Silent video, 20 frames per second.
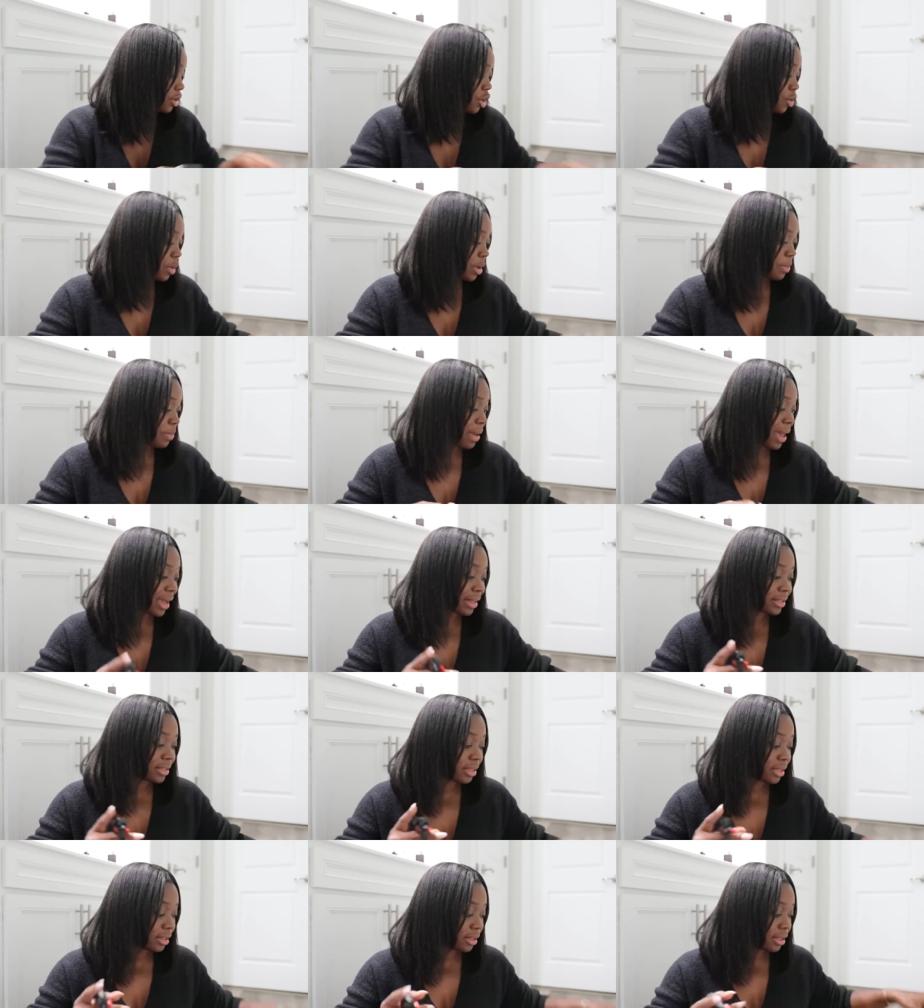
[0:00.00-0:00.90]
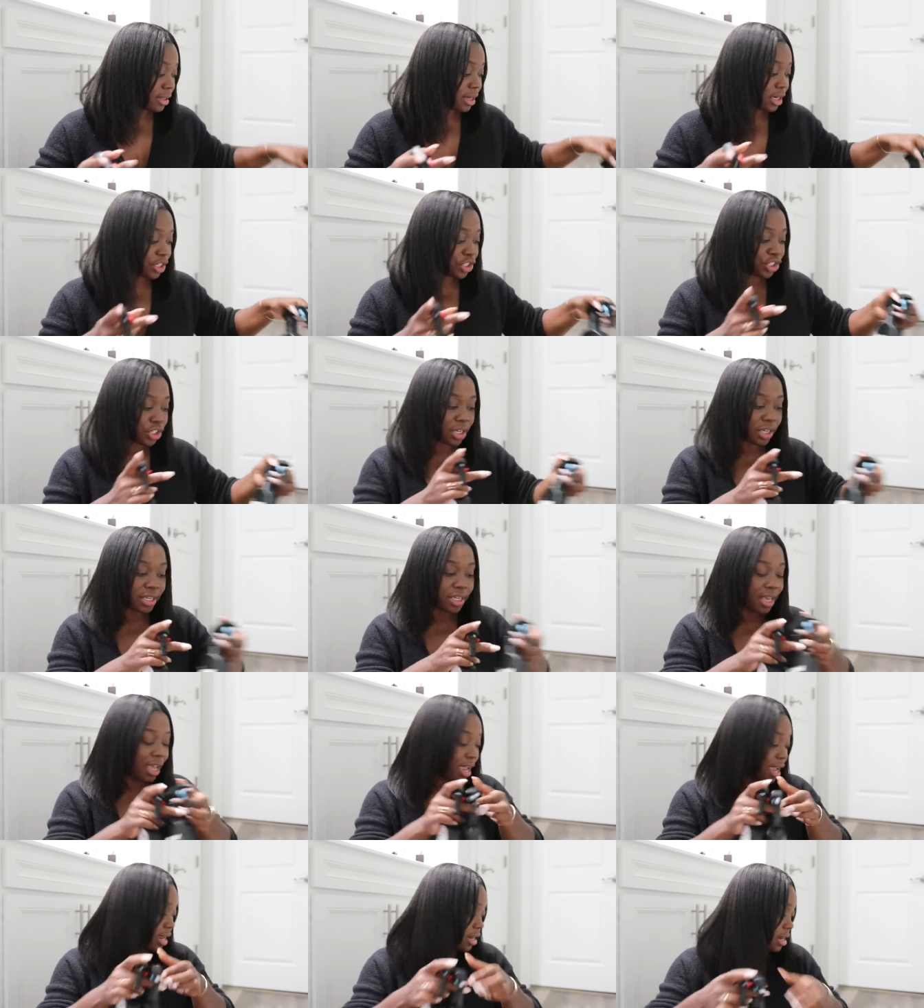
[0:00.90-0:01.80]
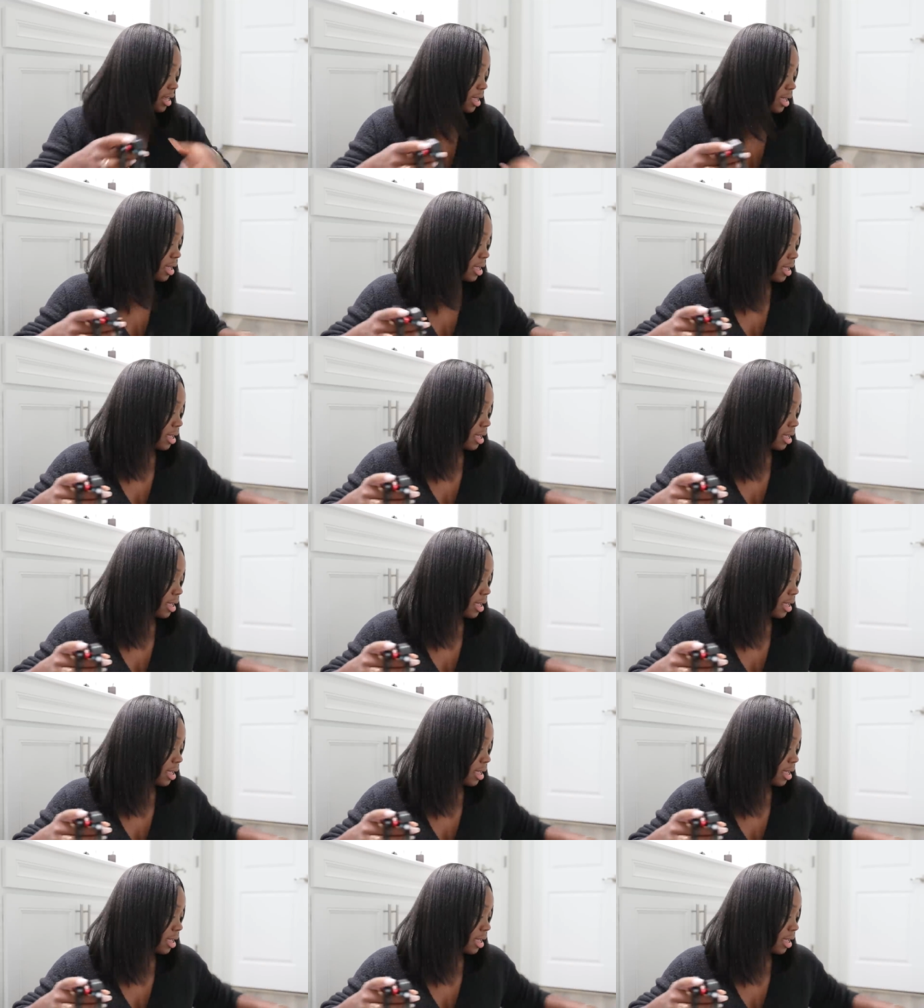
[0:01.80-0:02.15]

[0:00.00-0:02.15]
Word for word: going back to Lush again,